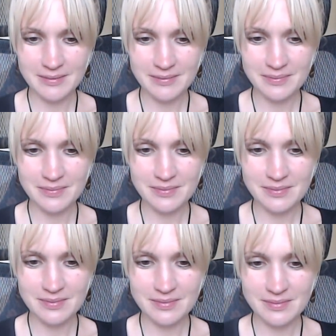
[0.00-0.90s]

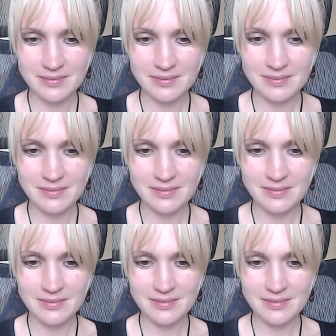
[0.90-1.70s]
No one is speaking in this clip.